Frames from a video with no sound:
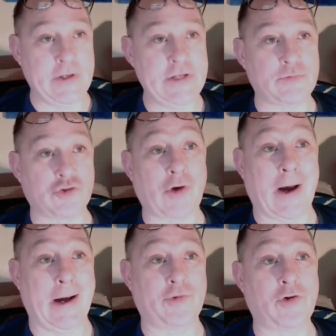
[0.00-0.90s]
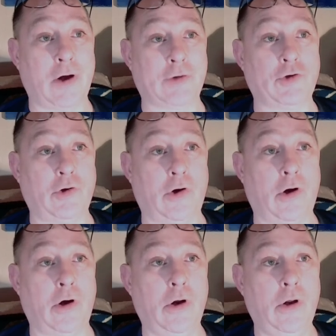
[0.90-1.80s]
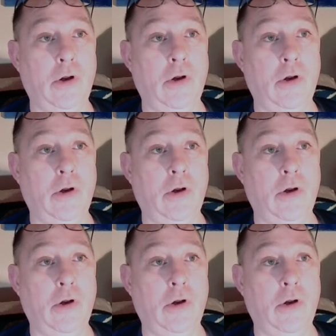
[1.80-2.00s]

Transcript: police was trying to talk to her